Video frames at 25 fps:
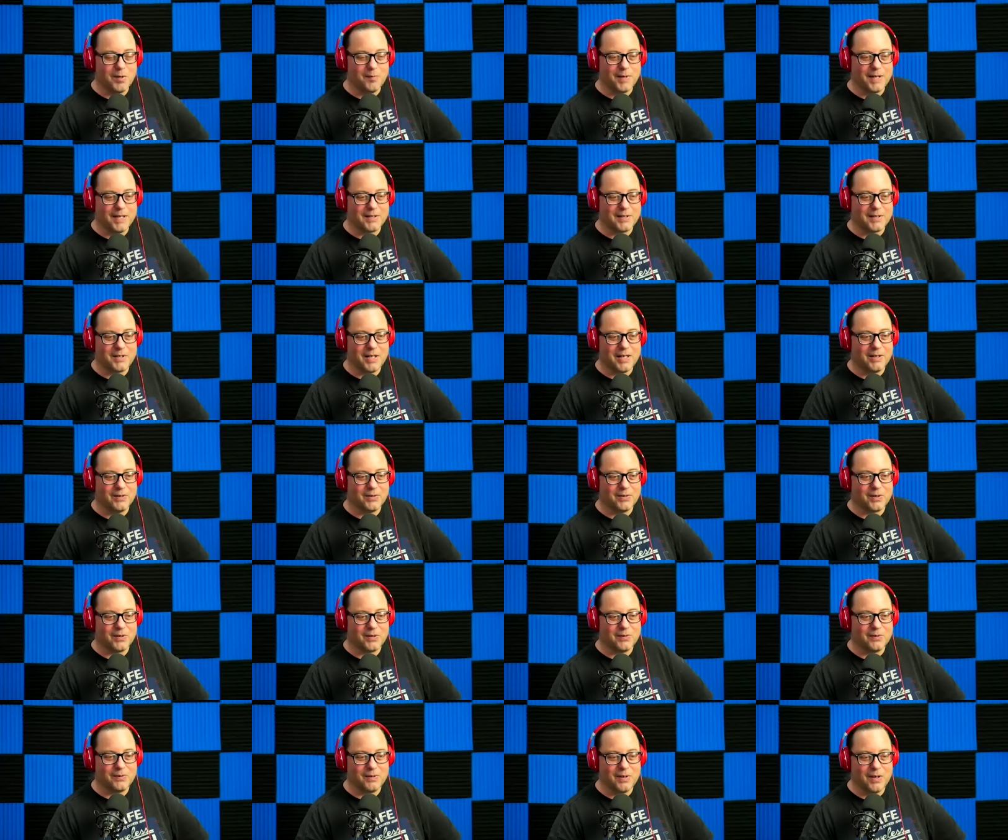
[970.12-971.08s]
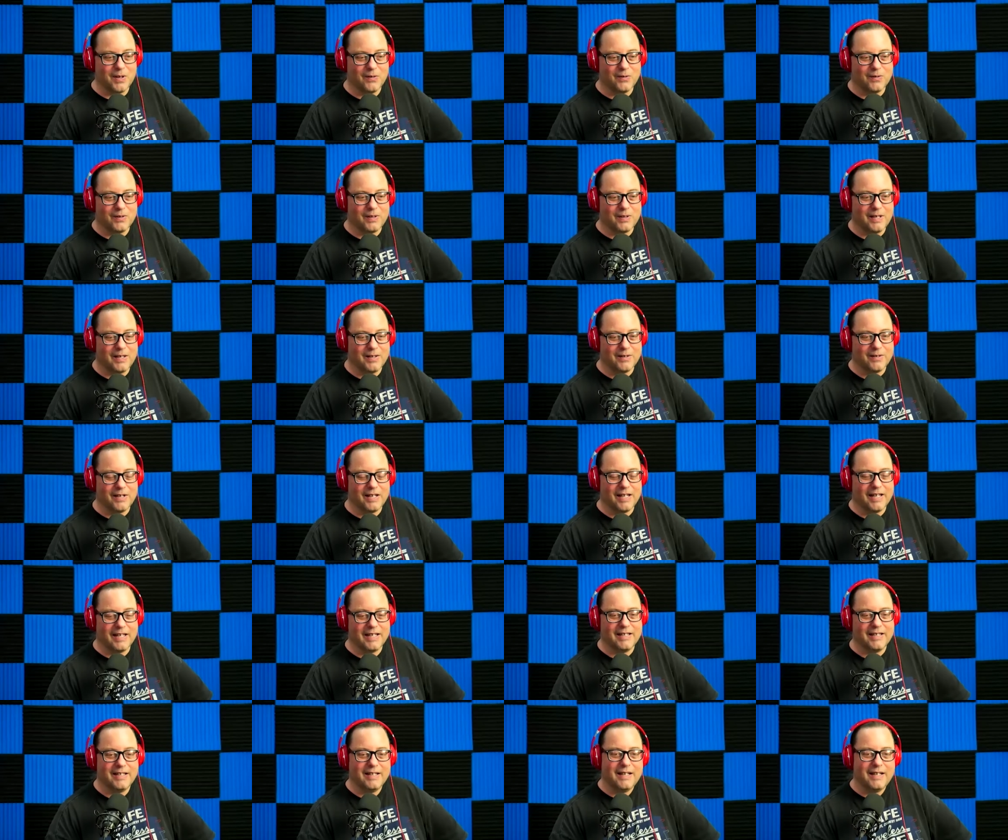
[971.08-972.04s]
best channels on on the
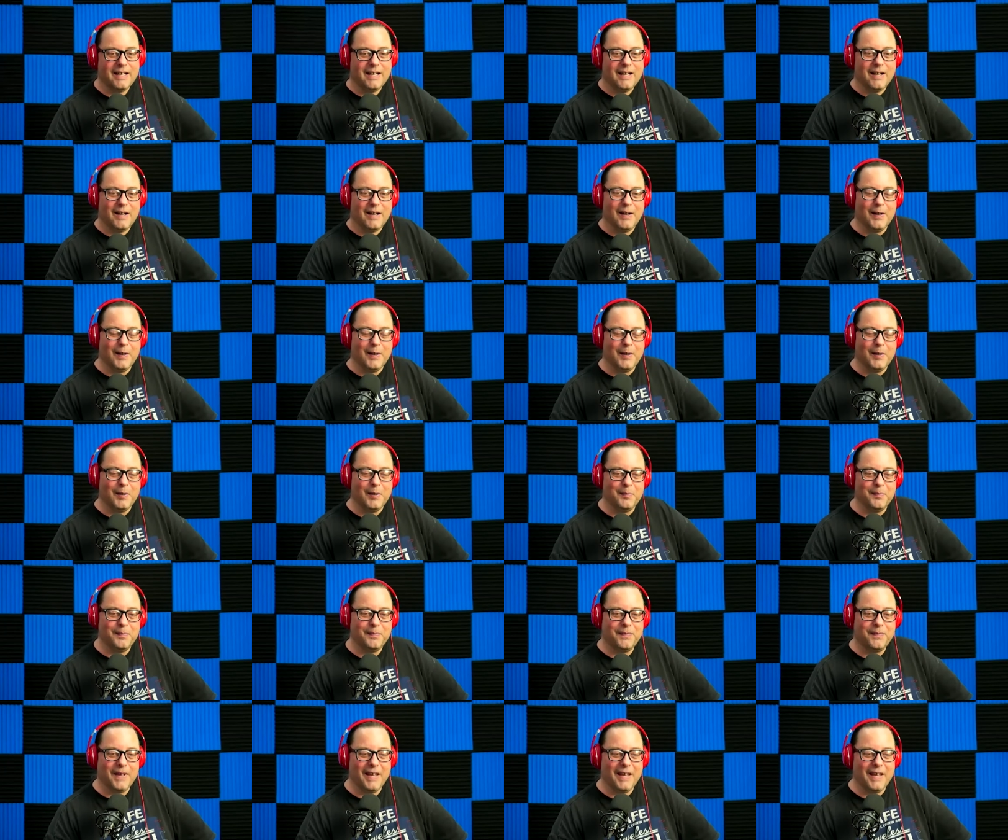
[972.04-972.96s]
internet. Um,